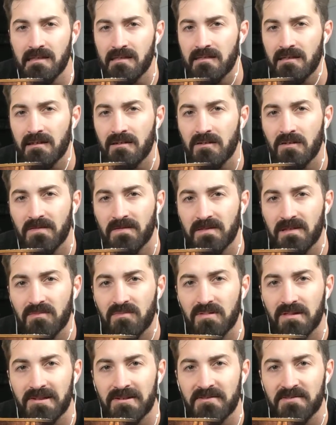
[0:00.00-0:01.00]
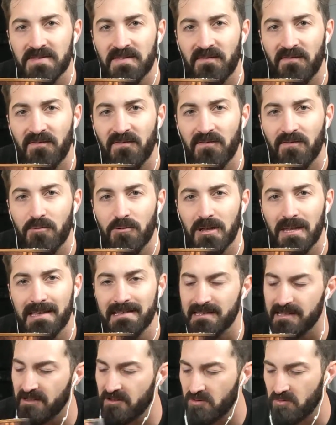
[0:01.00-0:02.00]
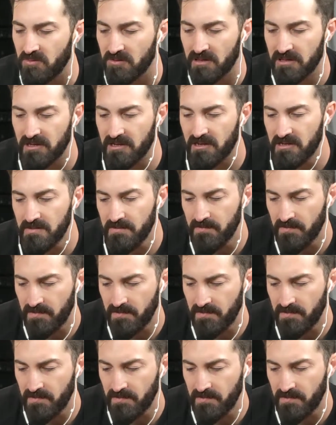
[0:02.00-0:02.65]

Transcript: that hopefully blows freezing cold there.